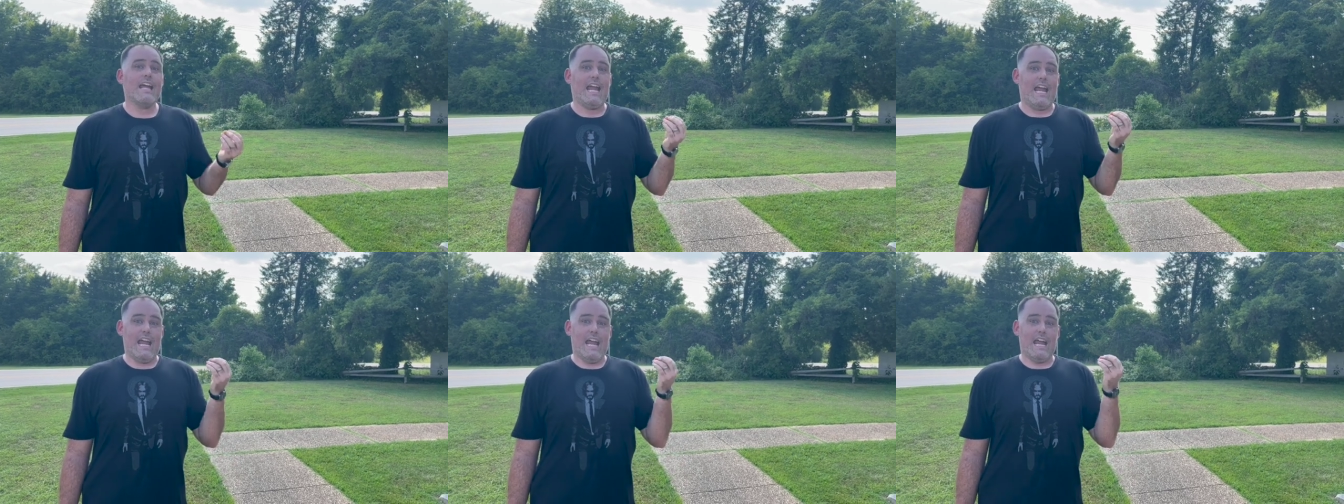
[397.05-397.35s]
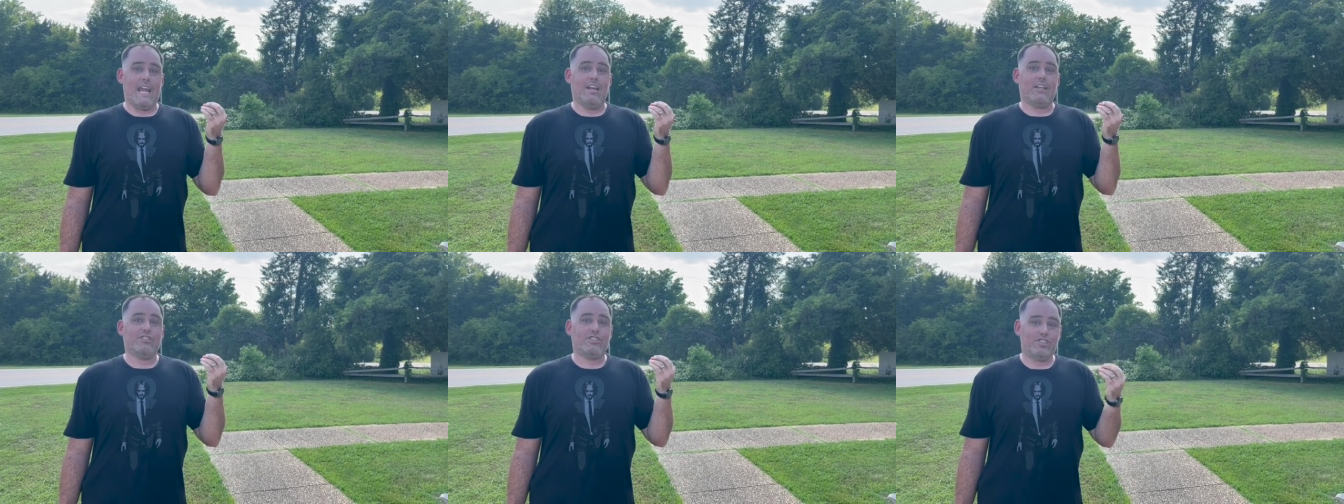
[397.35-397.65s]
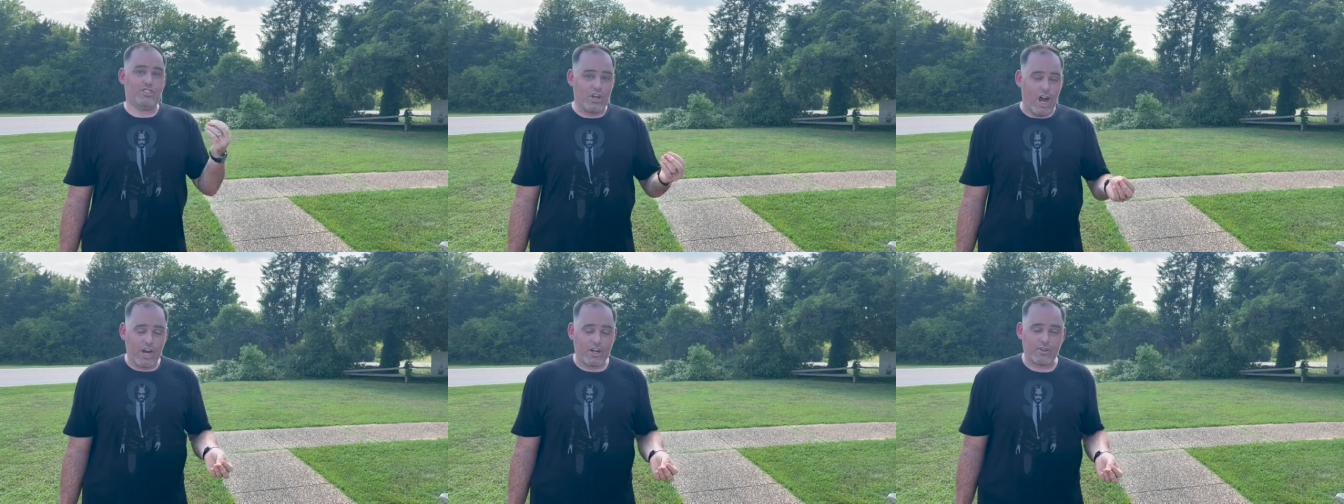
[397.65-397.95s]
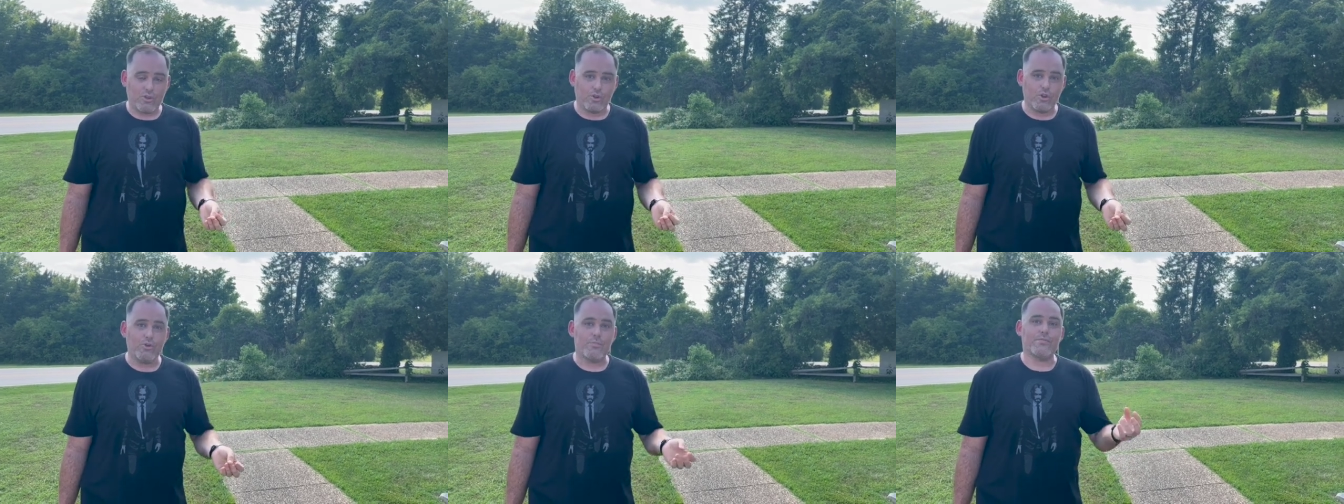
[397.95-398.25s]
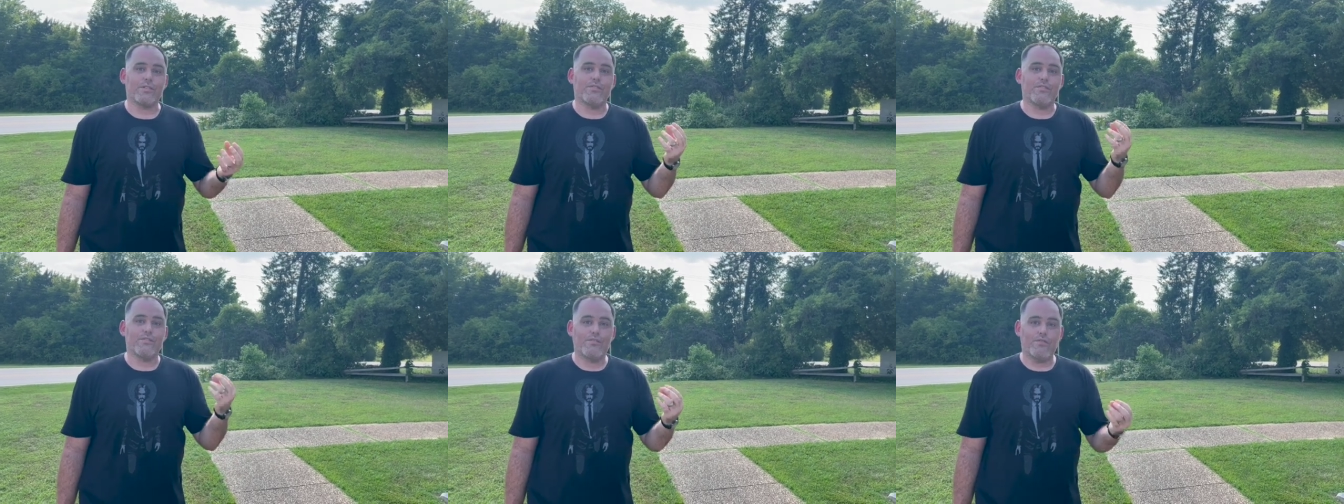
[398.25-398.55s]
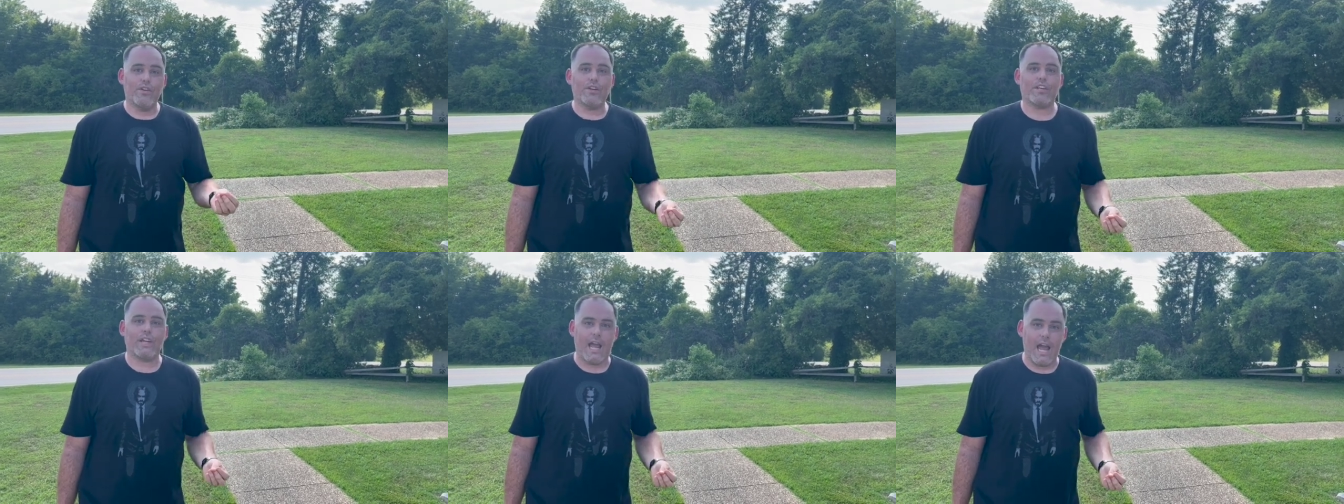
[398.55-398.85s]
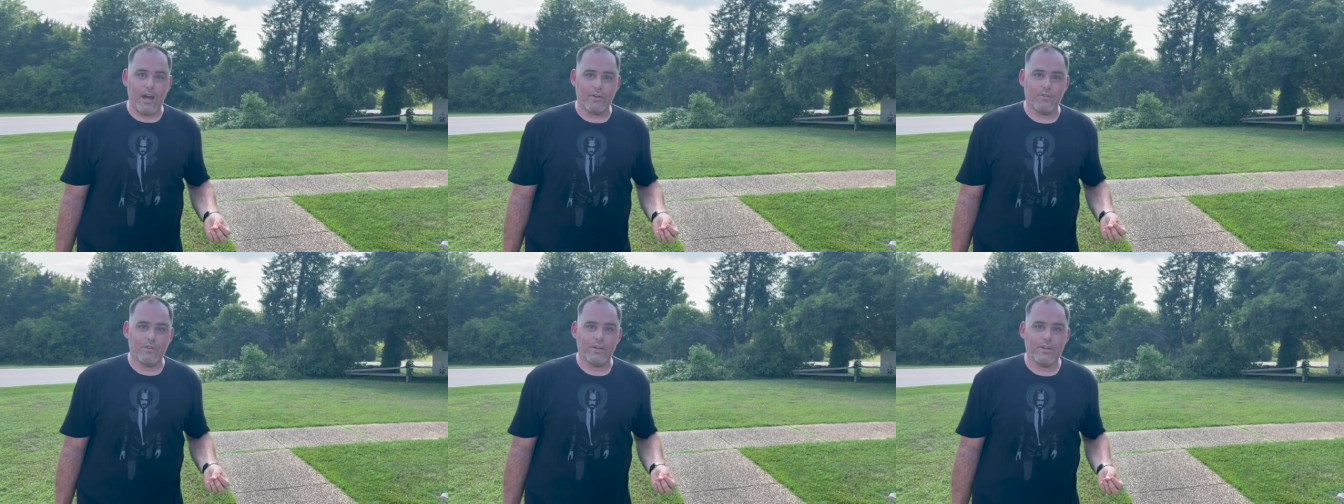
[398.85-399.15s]
in shock troops and foot
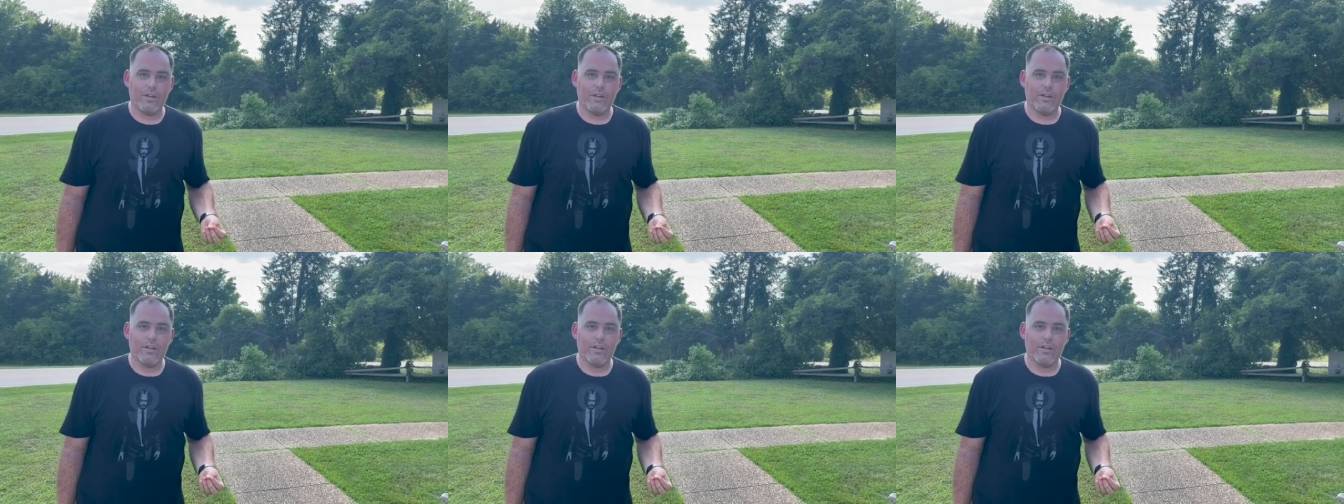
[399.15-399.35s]
cavalry,